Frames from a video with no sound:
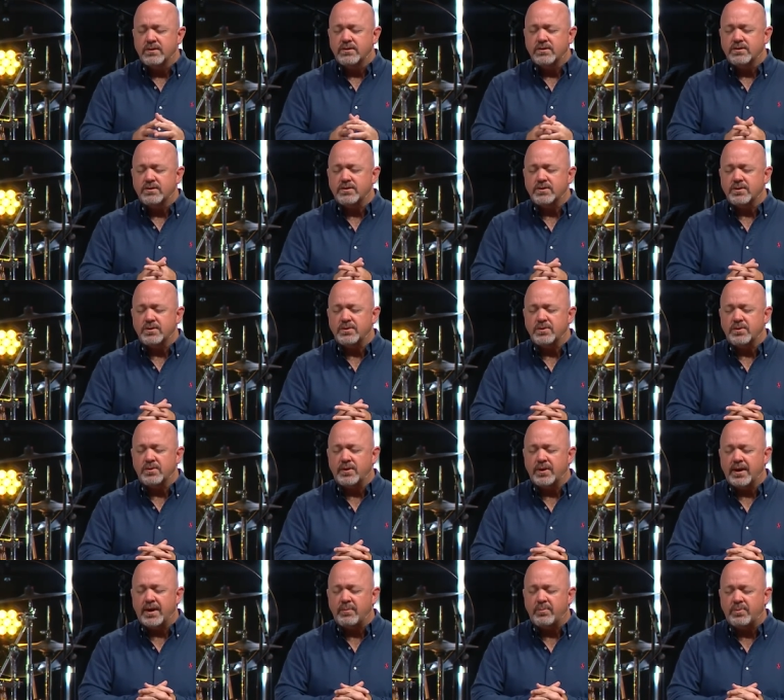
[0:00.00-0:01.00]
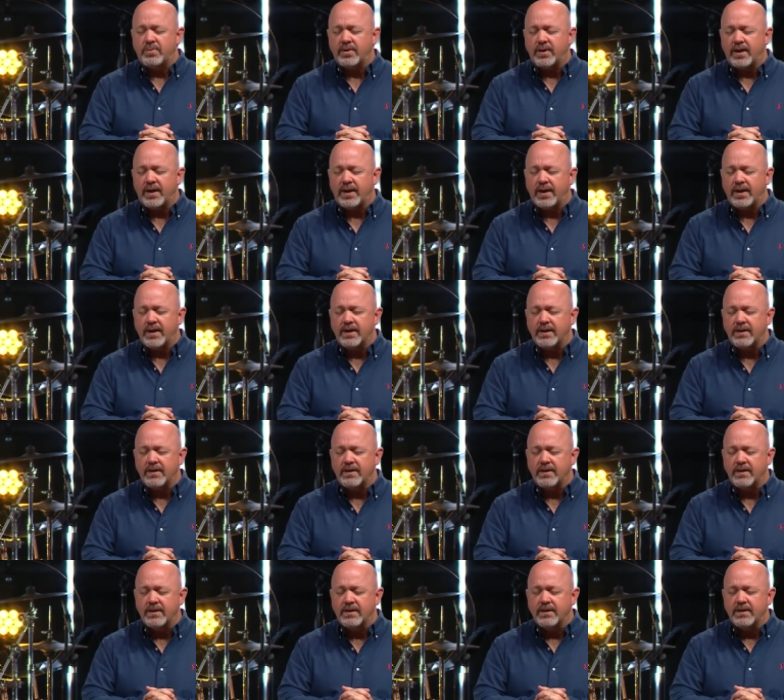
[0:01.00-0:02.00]
And so, Lord, I pray
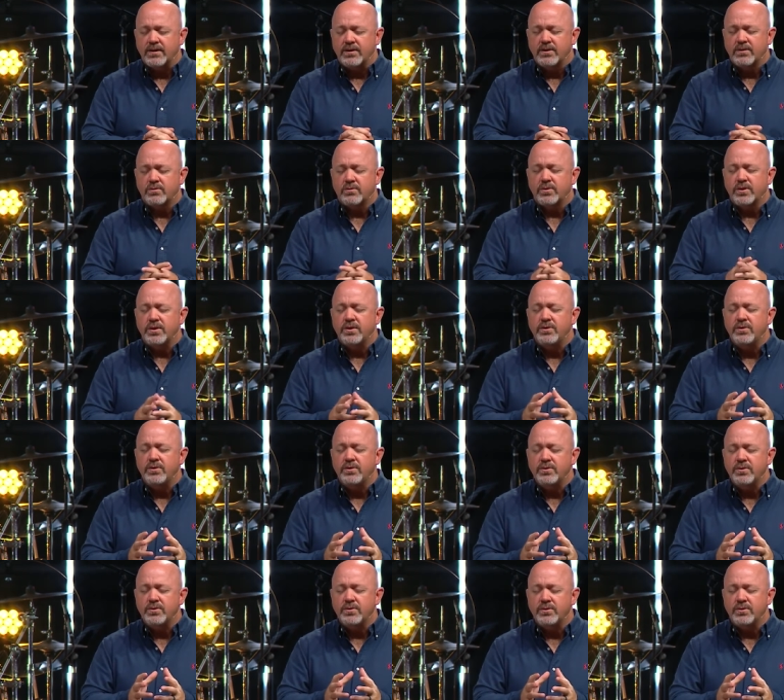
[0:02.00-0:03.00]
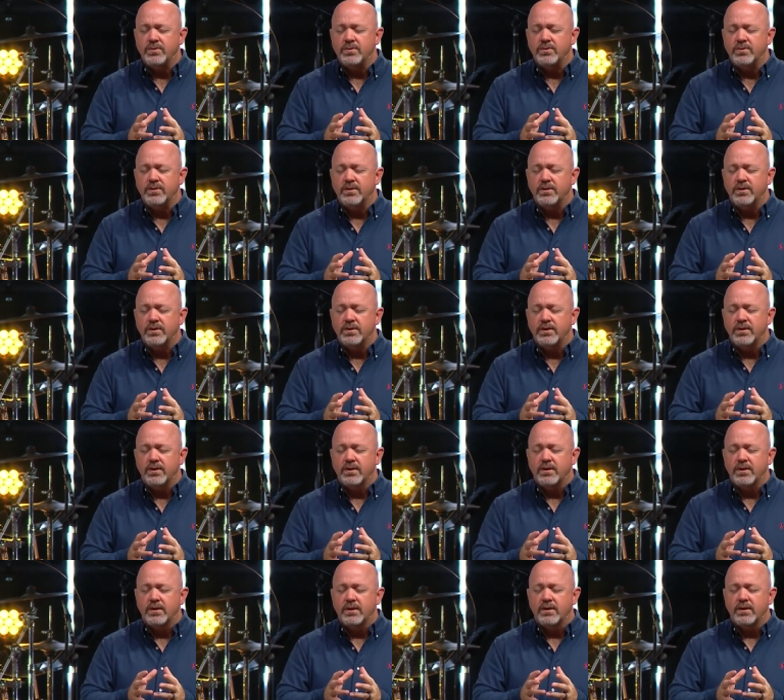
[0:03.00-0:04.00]
you'll renew,
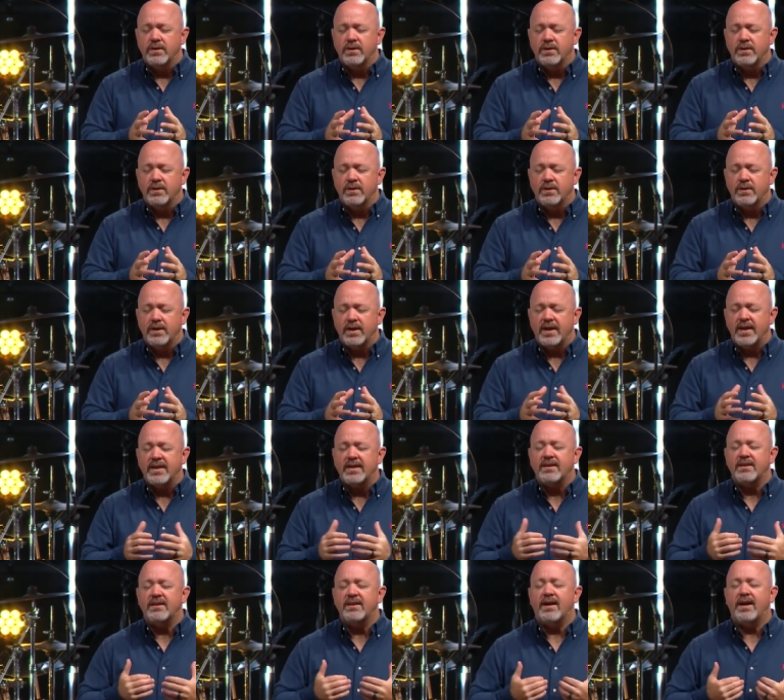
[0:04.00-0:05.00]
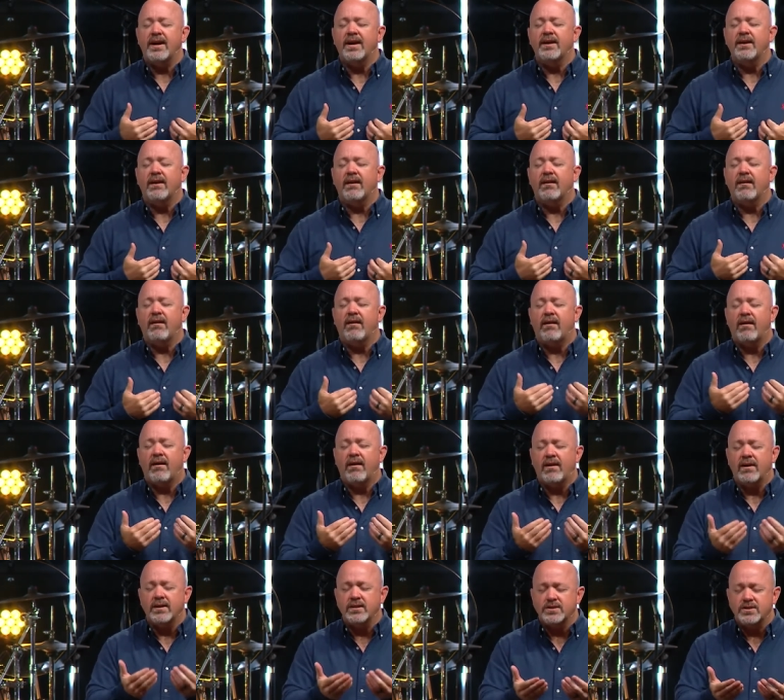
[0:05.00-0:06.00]
incline our
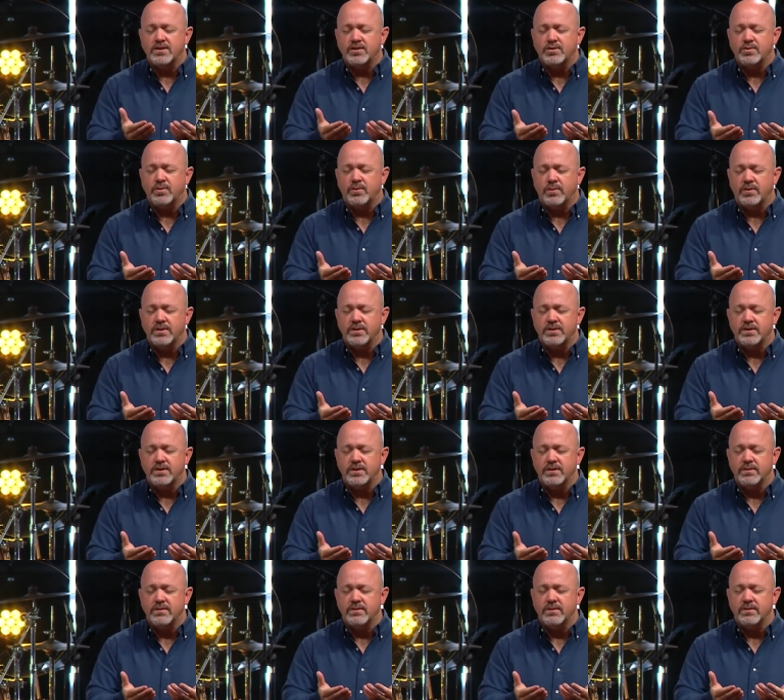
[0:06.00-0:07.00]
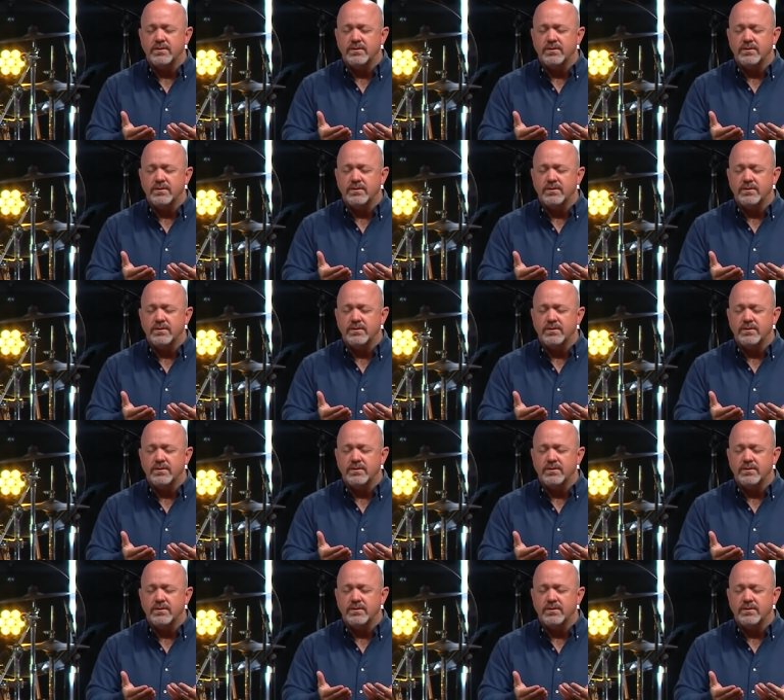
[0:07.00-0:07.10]
hearts towards you